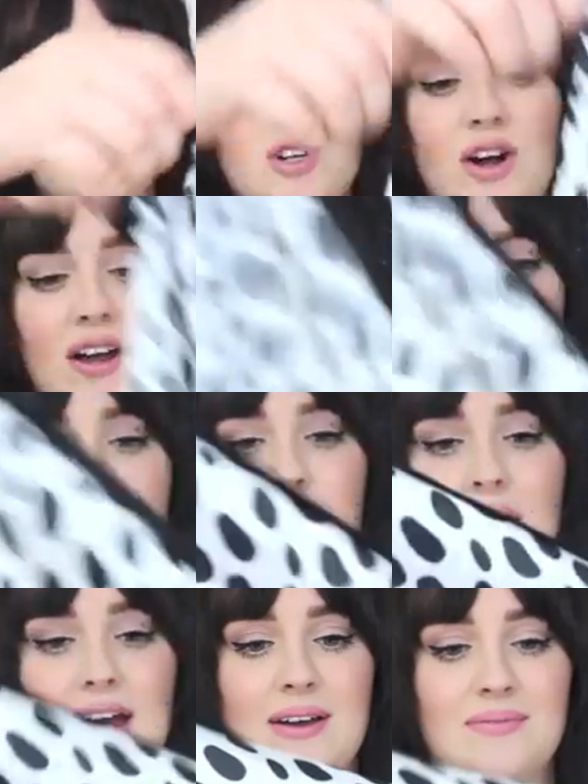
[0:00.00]
triangle
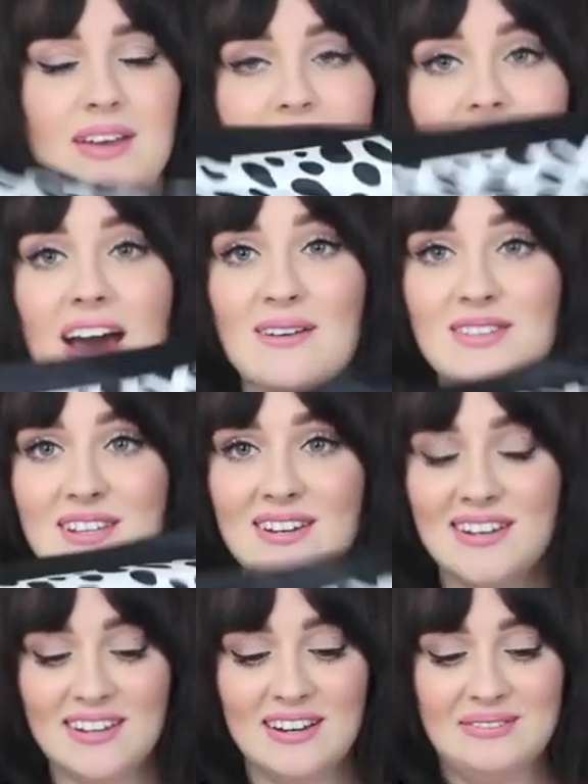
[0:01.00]
way. And I
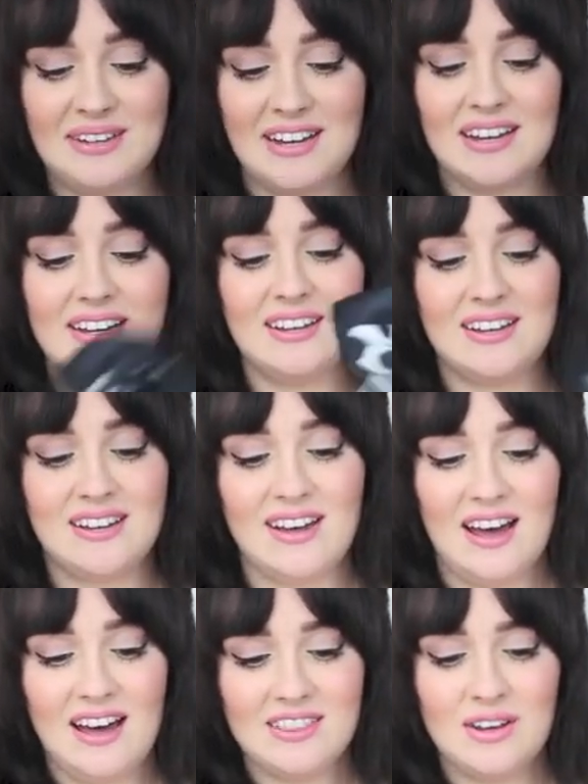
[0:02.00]
absolutely love it.
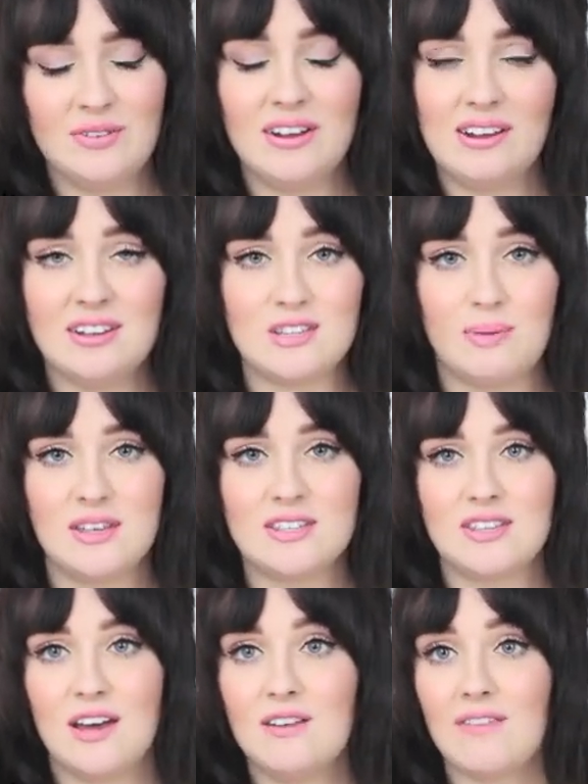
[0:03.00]
And they're really
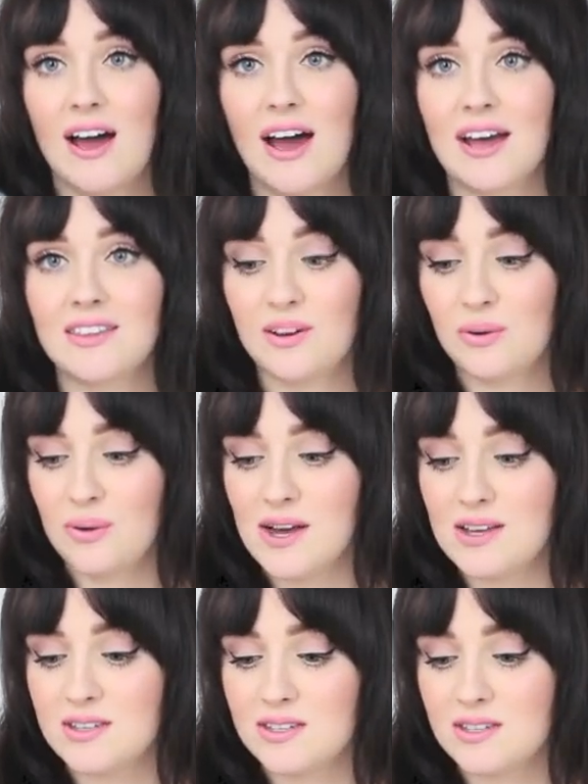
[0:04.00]
inexpensive and they
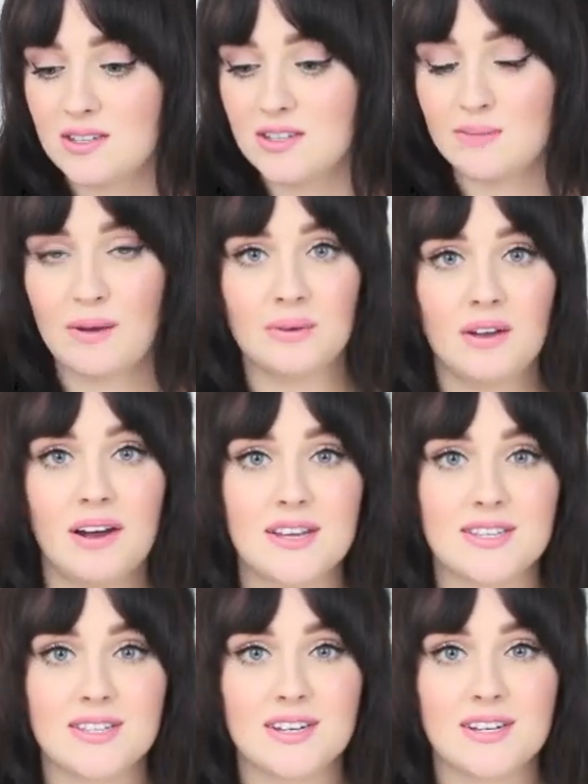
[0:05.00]
always smell nice